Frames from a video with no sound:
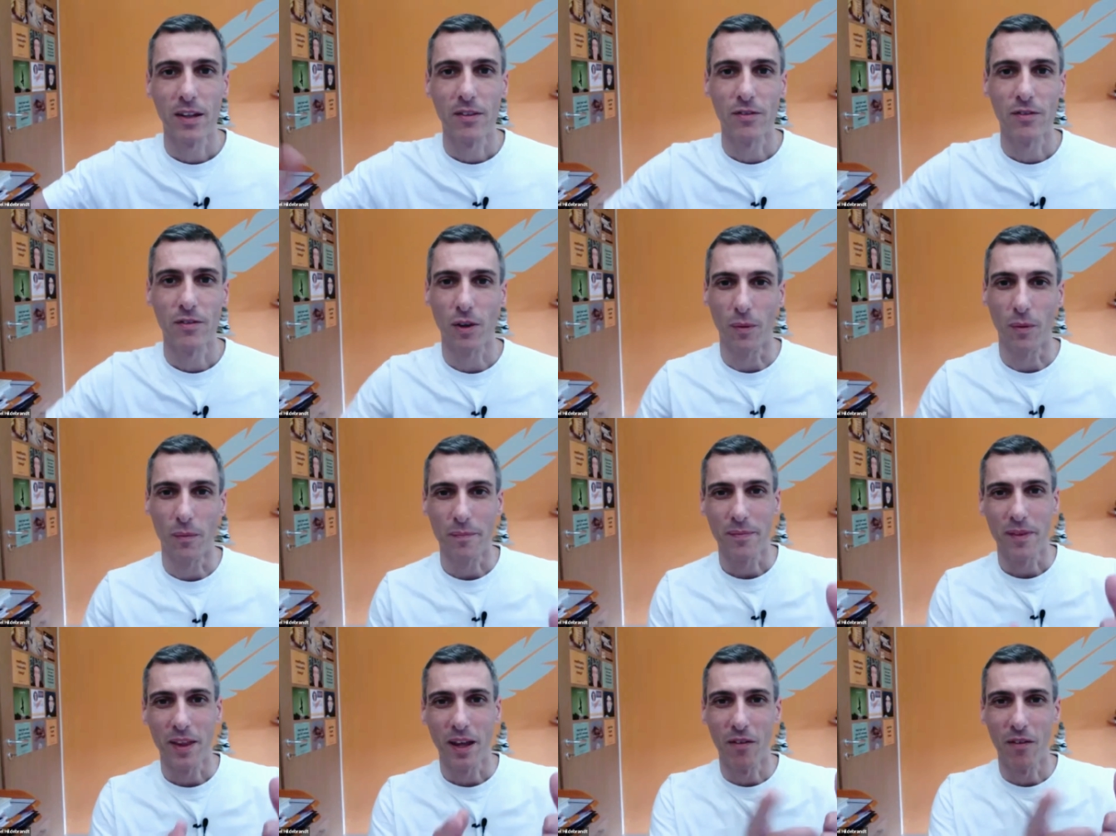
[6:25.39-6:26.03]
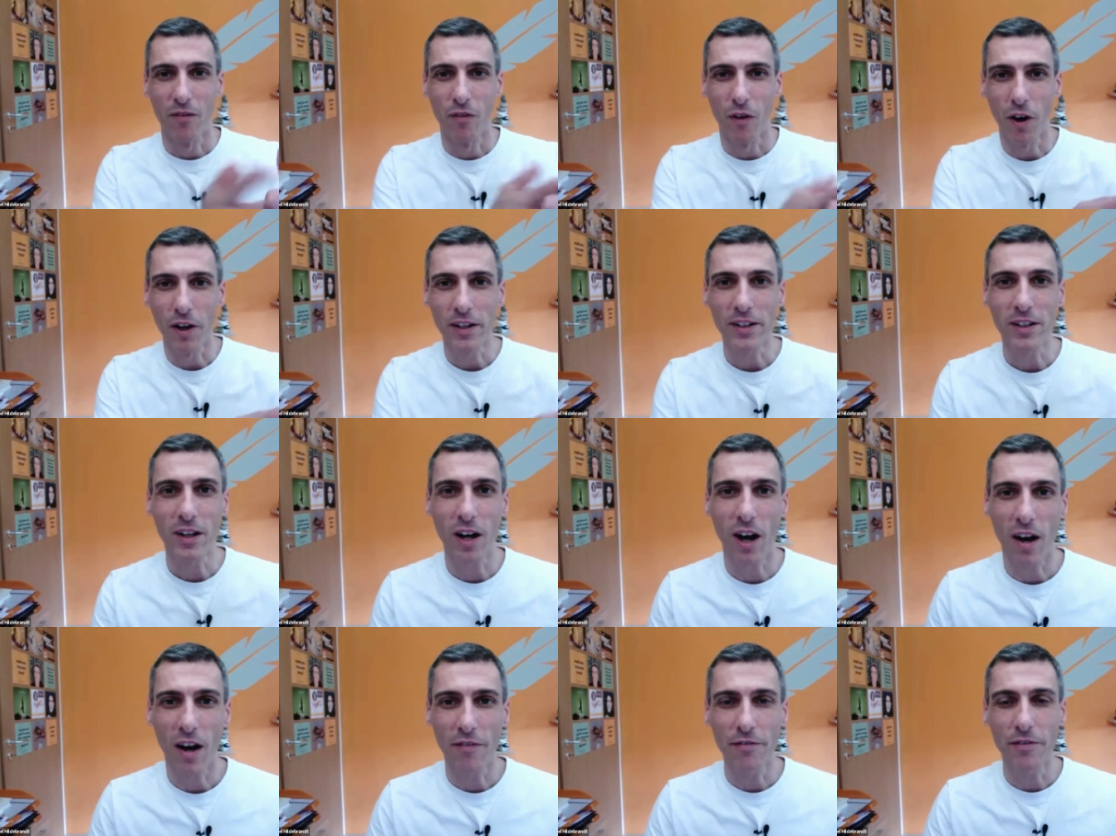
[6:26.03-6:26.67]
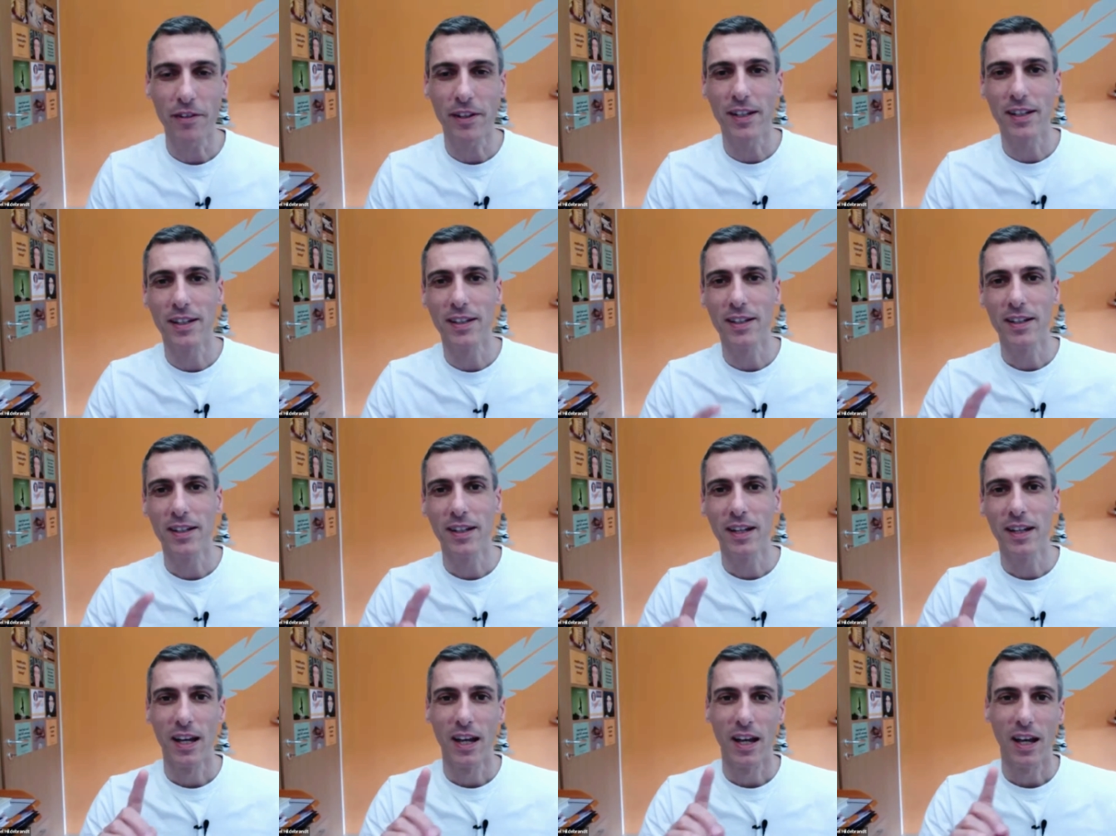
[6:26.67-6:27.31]
So avoid
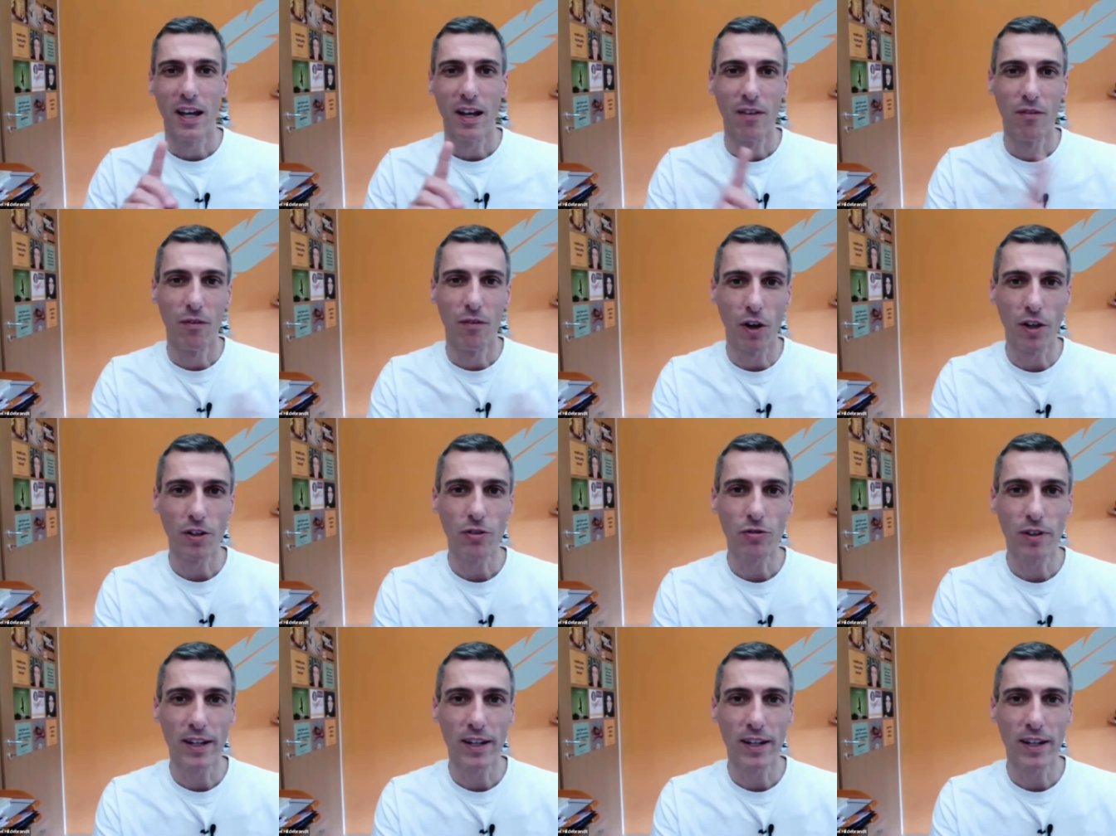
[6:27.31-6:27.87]
caffeine, avoid